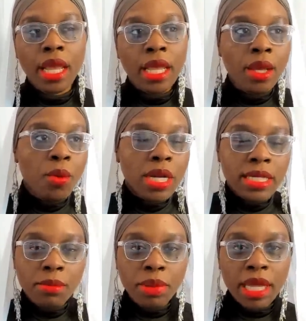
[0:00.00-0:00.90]
He
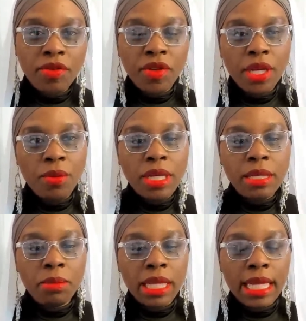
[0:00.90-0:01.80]
wasn't bluffing. He
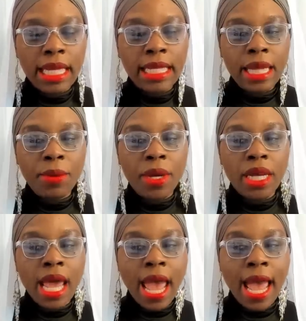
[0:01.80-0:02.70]
wasn't playing. They were
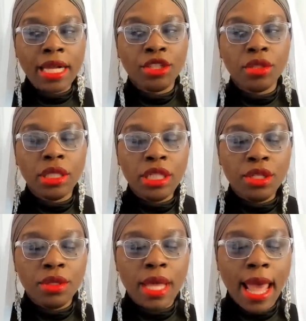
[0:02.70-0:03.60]
going to actually
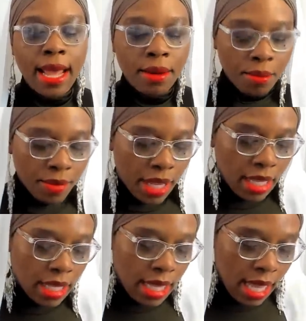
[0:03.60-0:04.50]
do that.
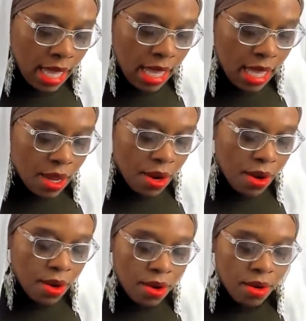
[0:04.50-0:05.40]
The thing
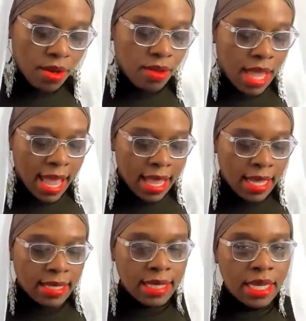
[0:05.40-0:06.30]
here that
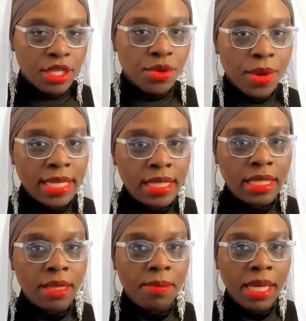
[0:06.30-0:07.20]
is interesting
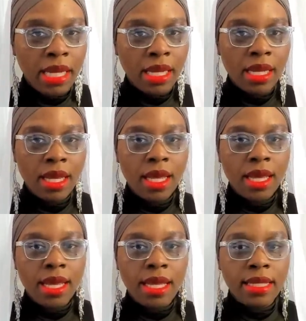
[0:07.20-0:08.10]
to me
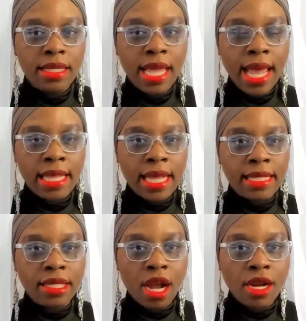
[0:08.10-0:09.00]
is that they're
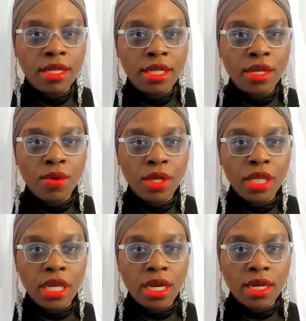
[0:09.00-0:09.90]
starting so
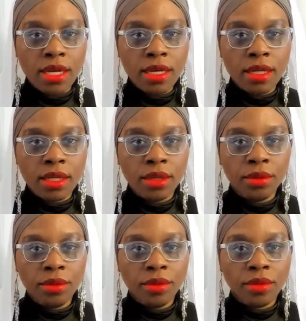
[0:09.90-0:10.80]
young
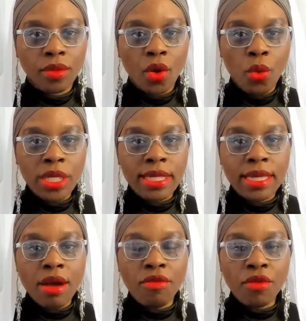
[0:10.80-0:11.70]
with
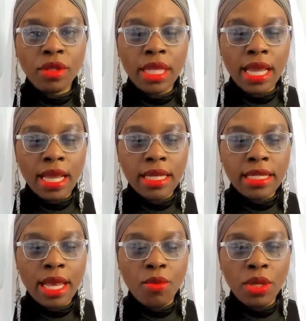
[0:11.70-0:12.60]
several things
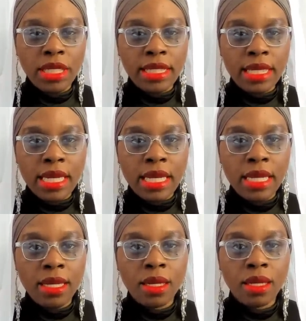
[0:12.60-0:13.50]
that we see